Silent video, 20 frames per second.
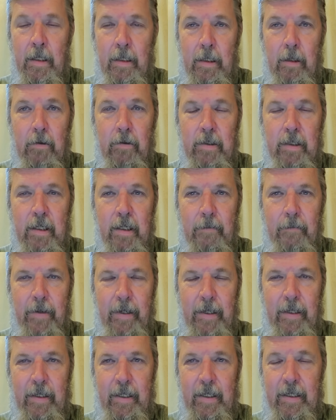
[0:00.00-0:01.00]
there's going to
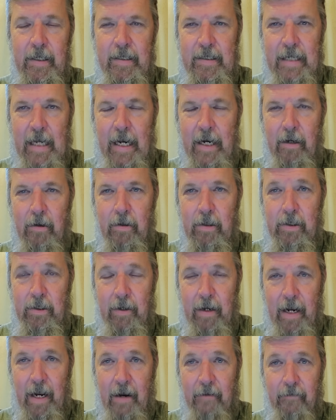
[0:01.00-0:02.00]
be the desire
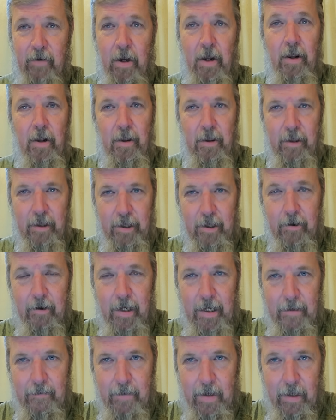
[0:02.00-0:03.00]
to have
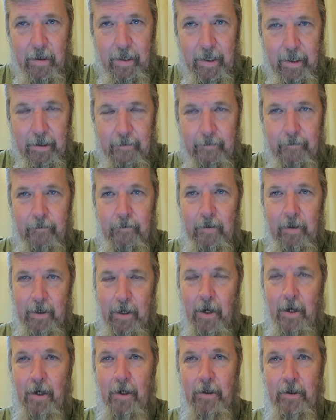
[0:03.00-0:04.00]
30 million
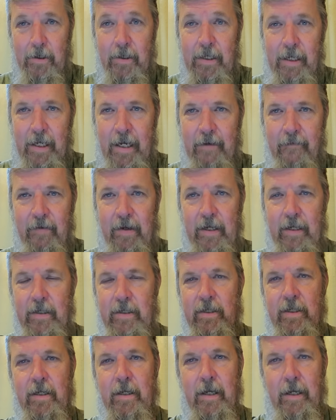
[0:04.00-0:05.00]
cars,
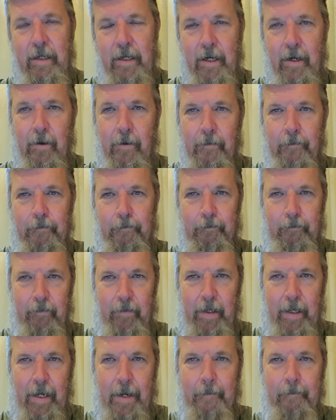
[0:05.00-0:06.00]
EVs, a year.
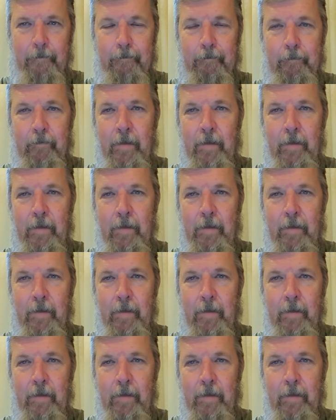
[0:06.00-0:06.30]
Okay.